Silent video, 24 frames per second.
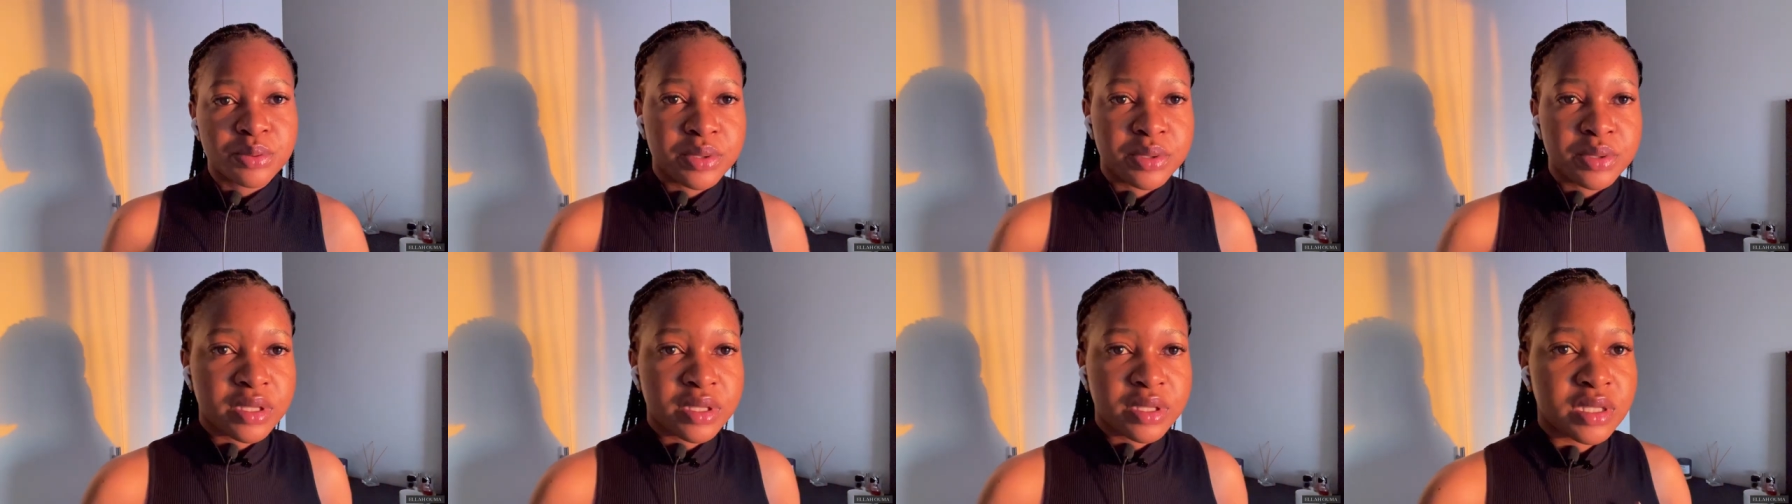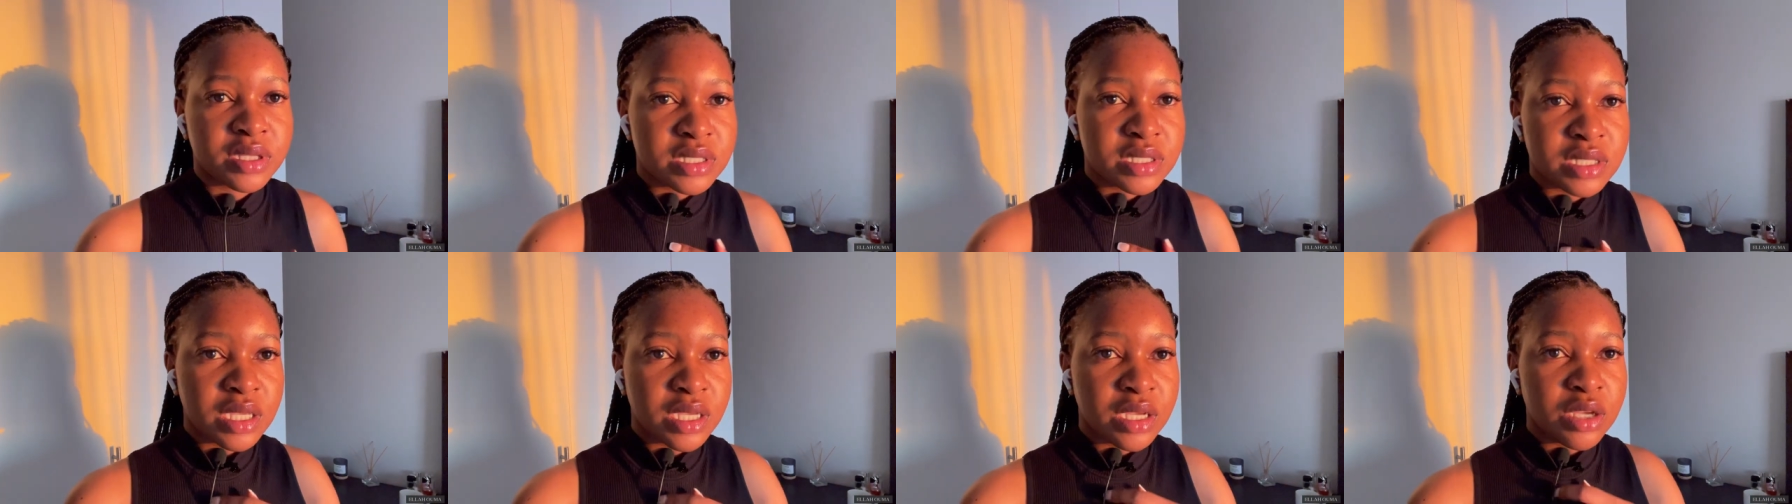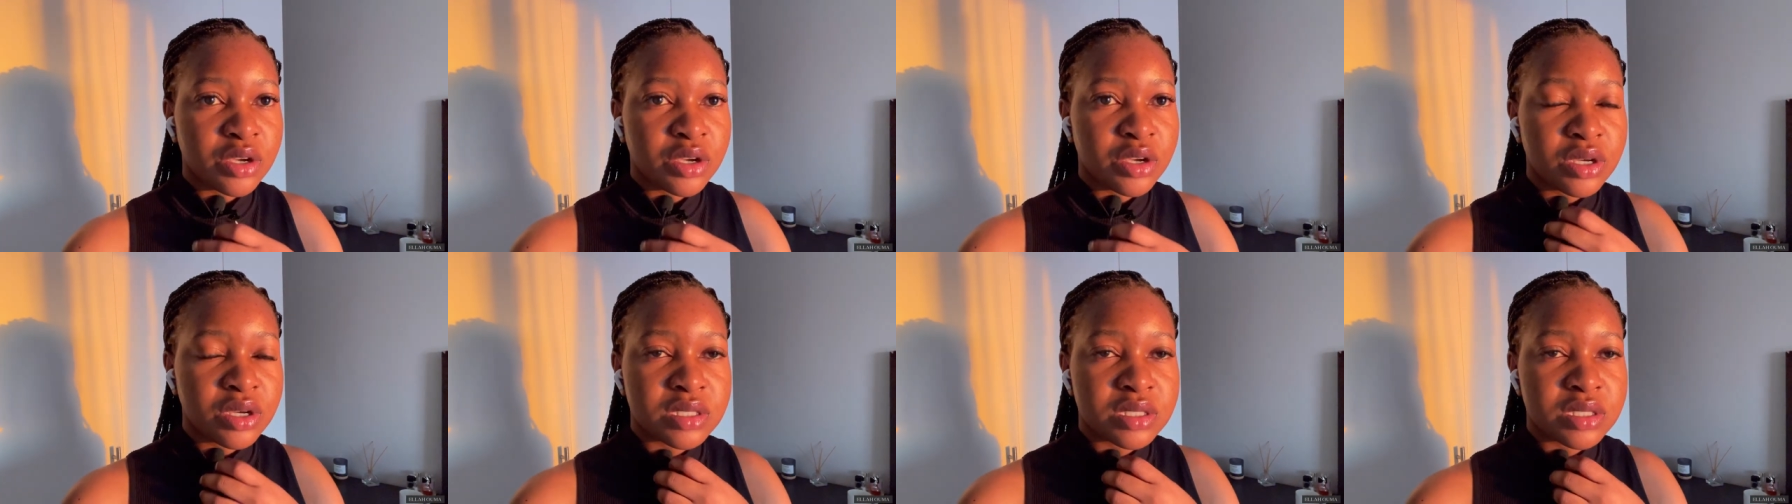with this thing
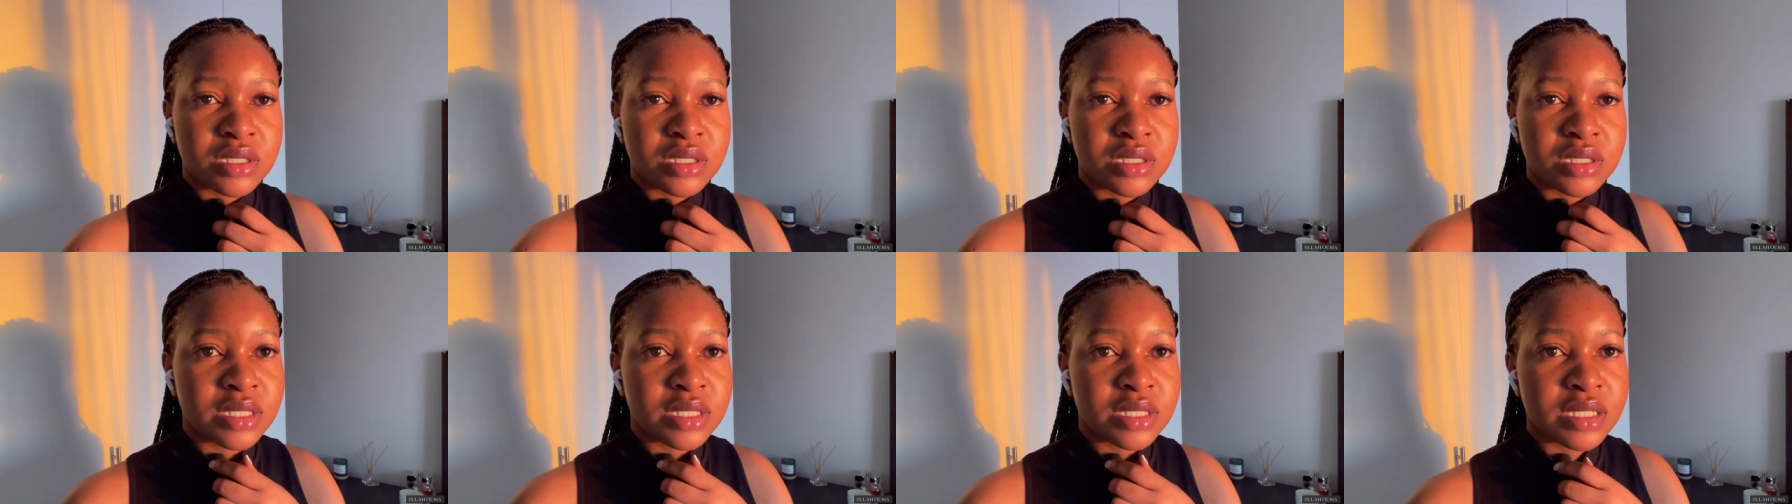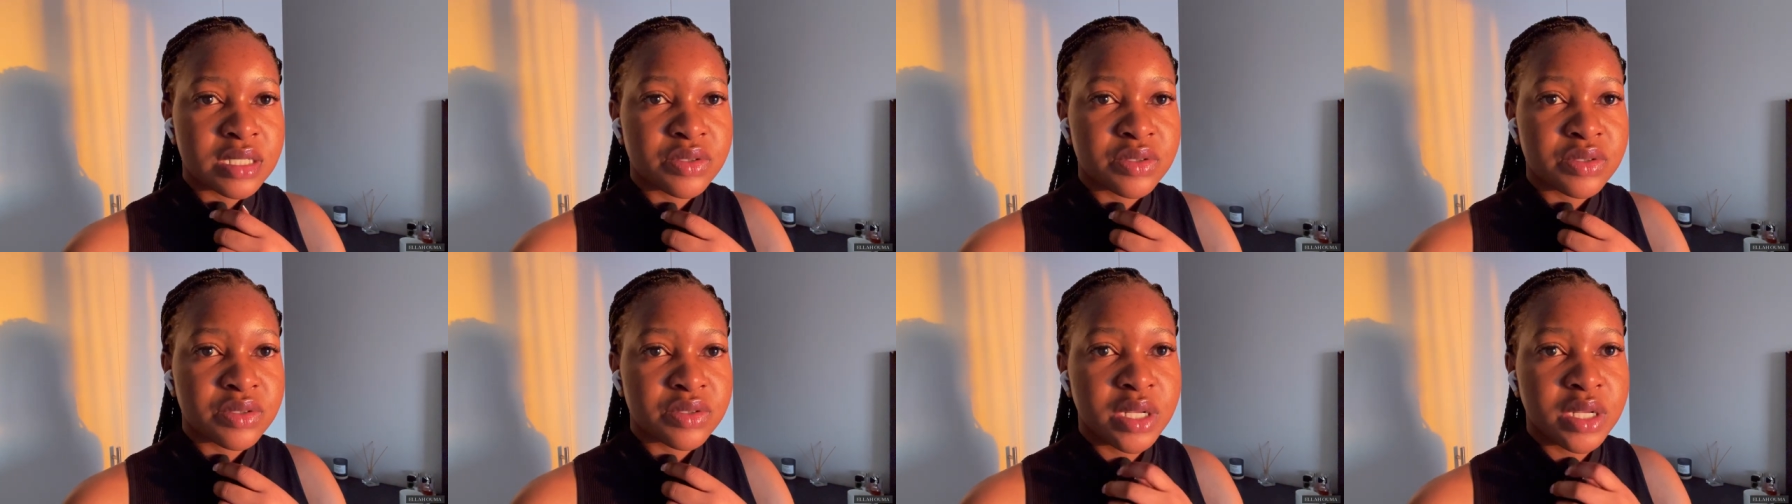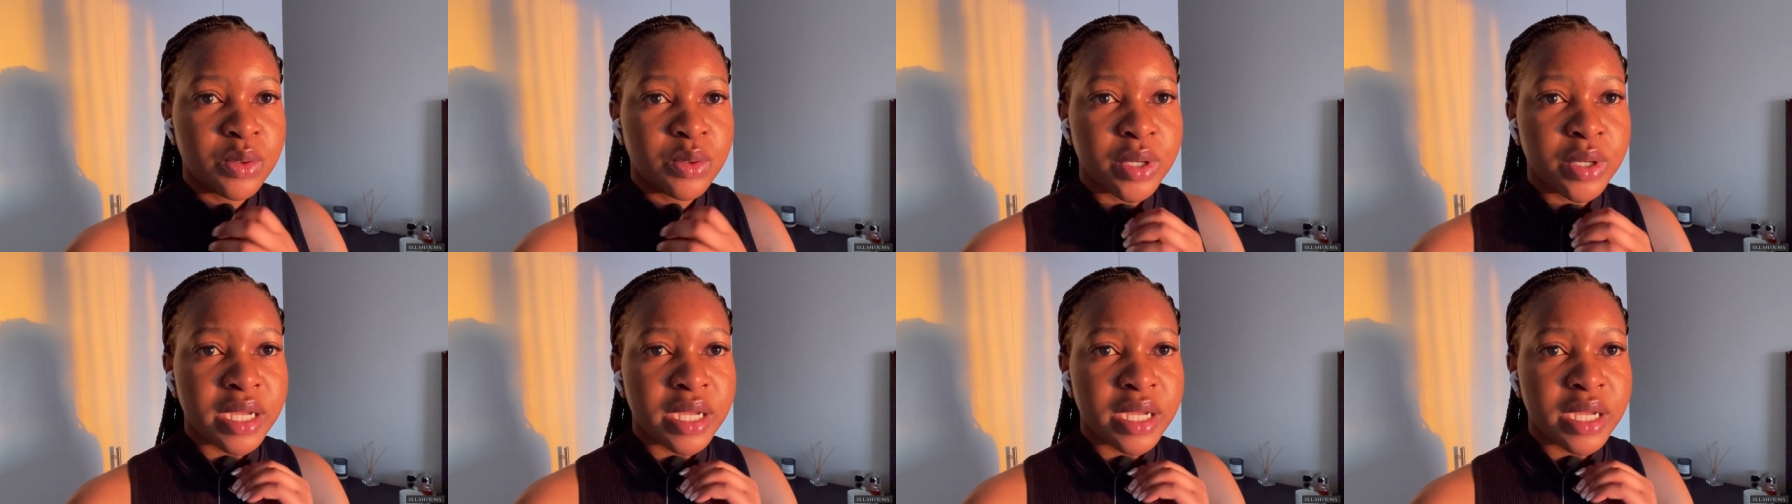because it doesn't really
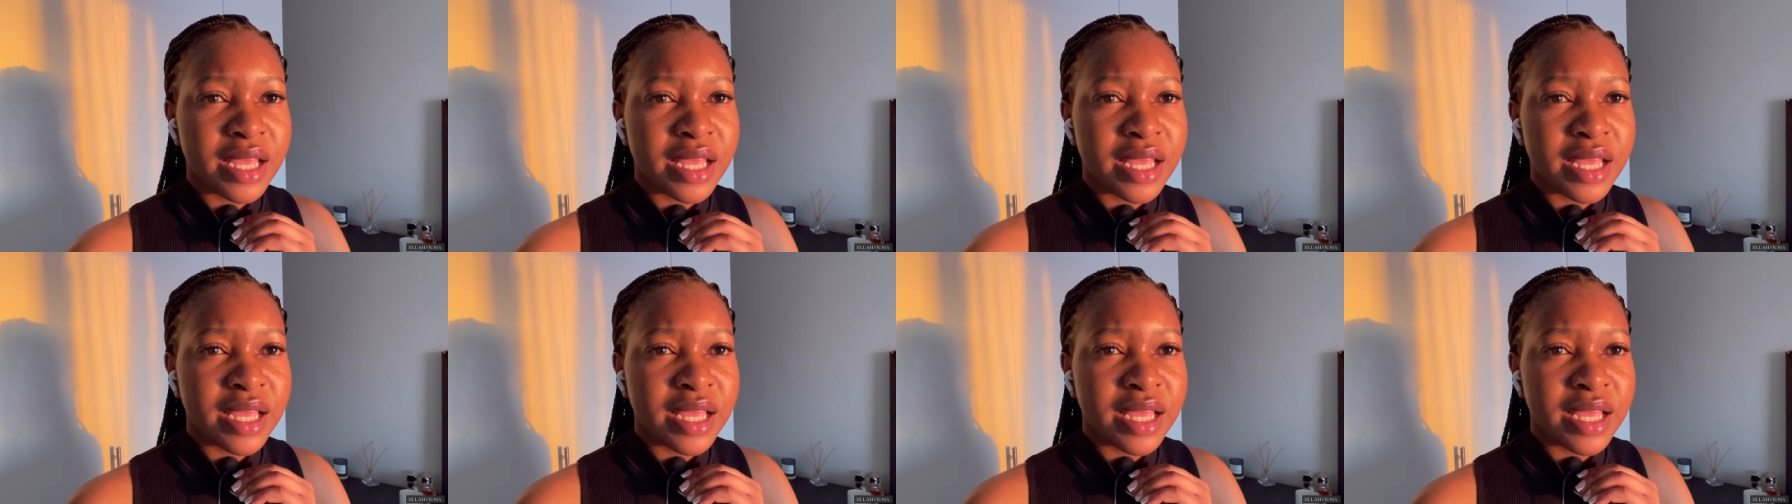work